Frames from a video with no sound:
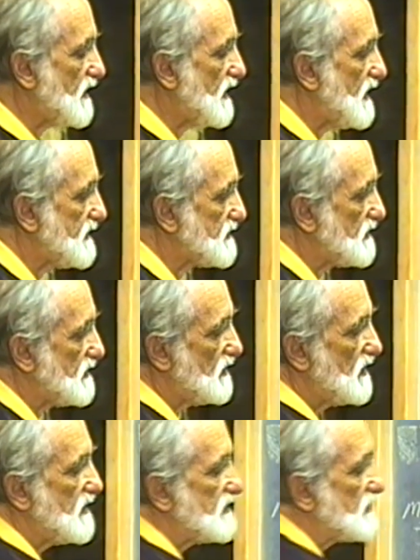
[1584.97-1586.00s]
not
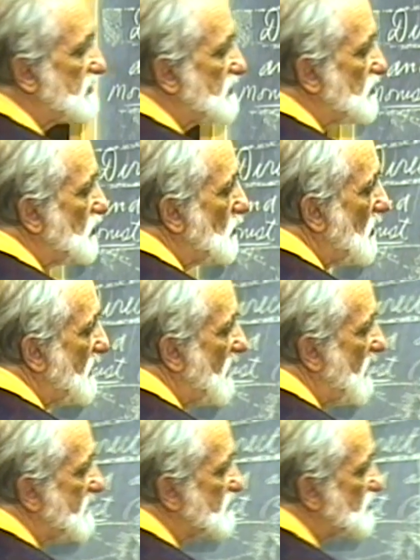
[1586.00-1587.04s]

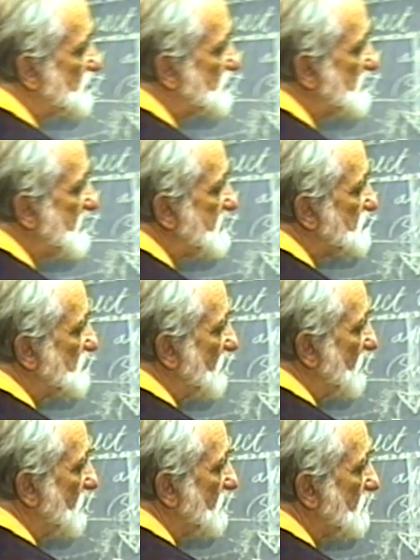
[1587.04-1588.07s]

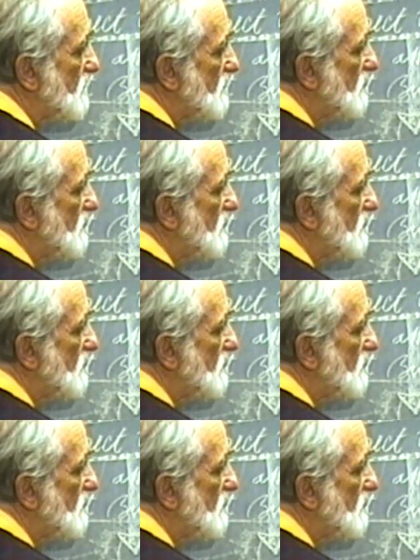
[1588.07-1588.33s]
seizing it,